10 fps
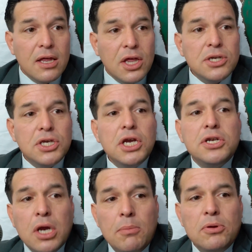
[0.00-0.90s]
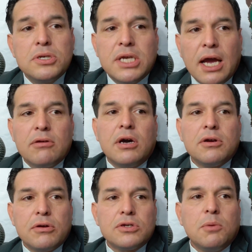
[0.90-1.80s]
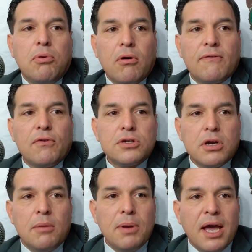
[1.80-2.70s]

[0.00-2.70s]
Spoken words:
Then she doubled down on her support for Trump